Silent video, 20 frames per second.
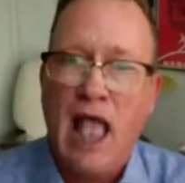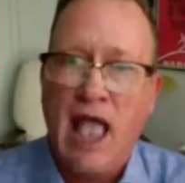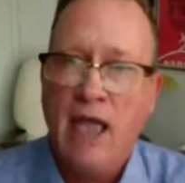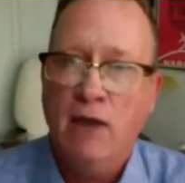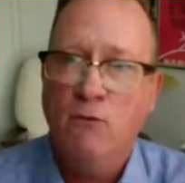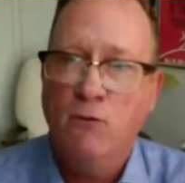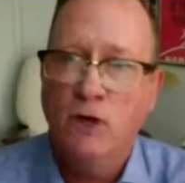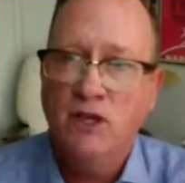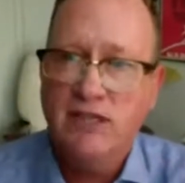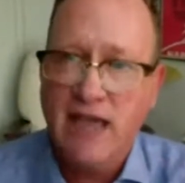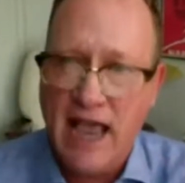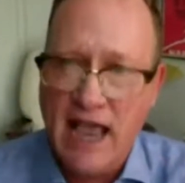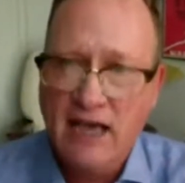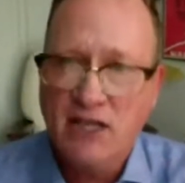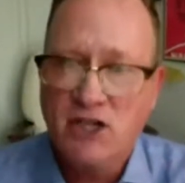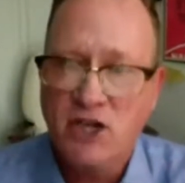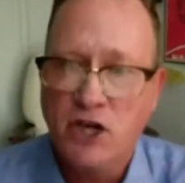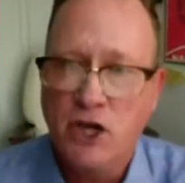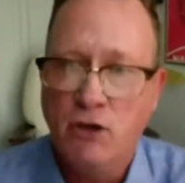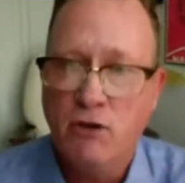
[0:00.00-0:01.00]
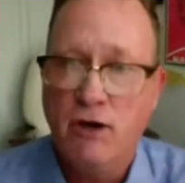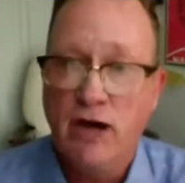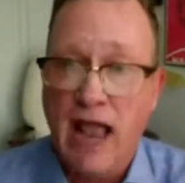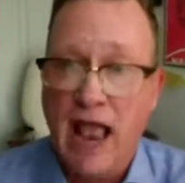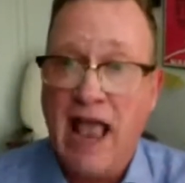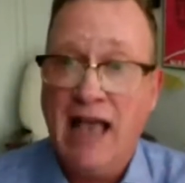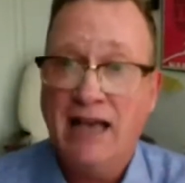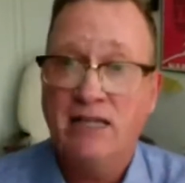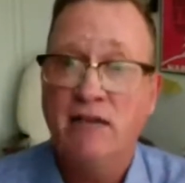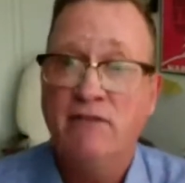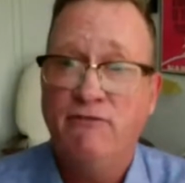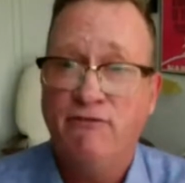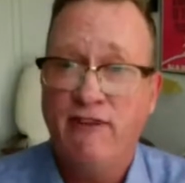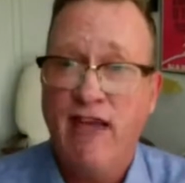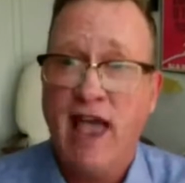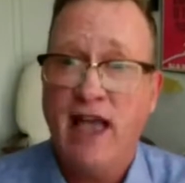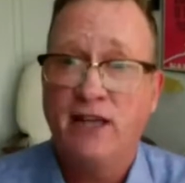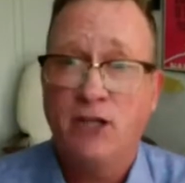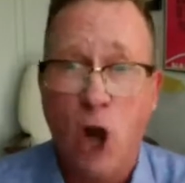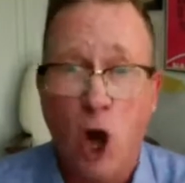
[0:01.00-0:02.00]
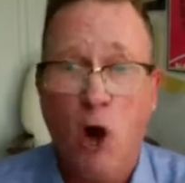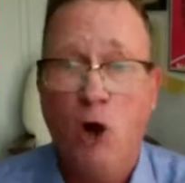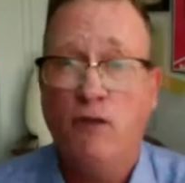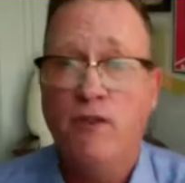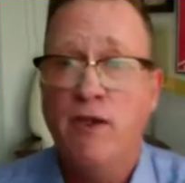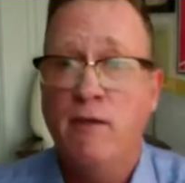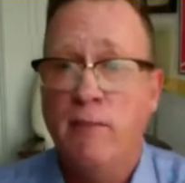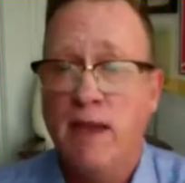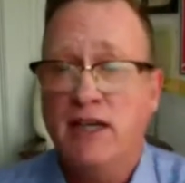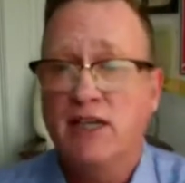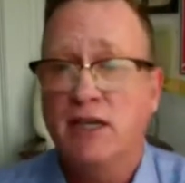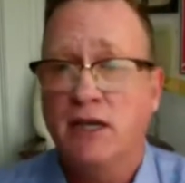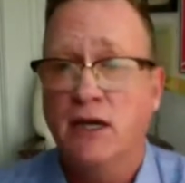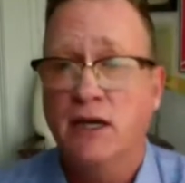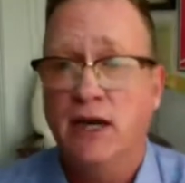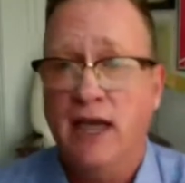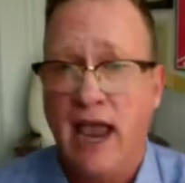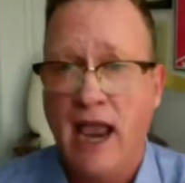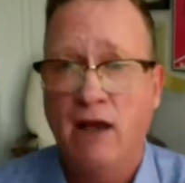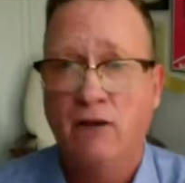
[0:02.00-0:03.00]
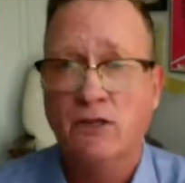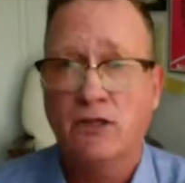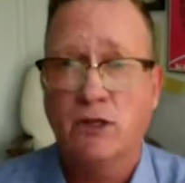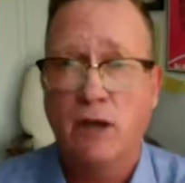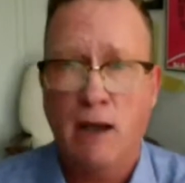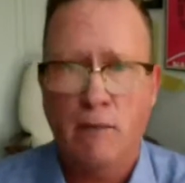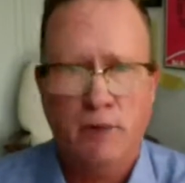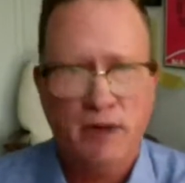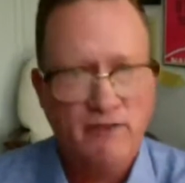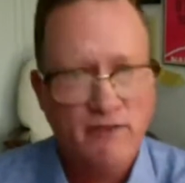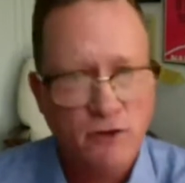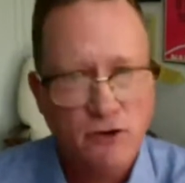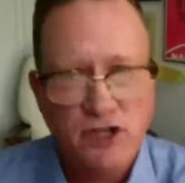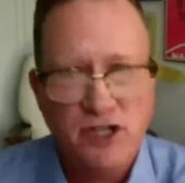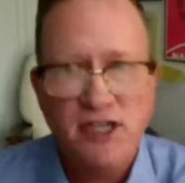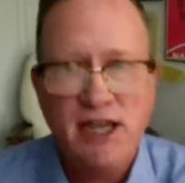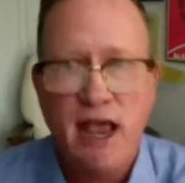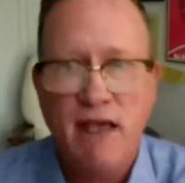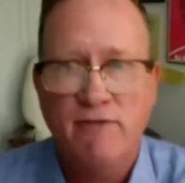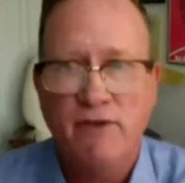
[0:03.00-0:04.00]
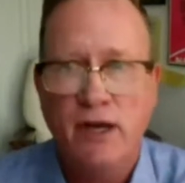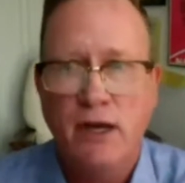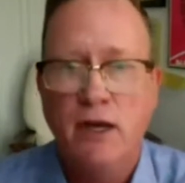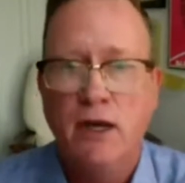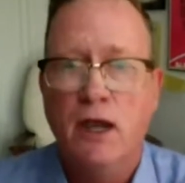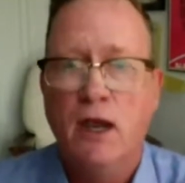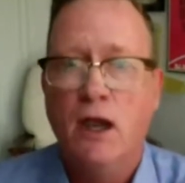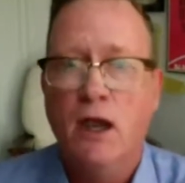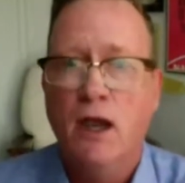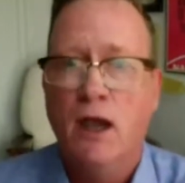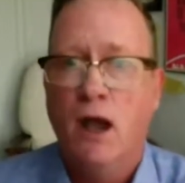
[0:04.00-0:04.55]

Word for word: and was executed, as in fact all the Mexican accounts, I believe there's seven,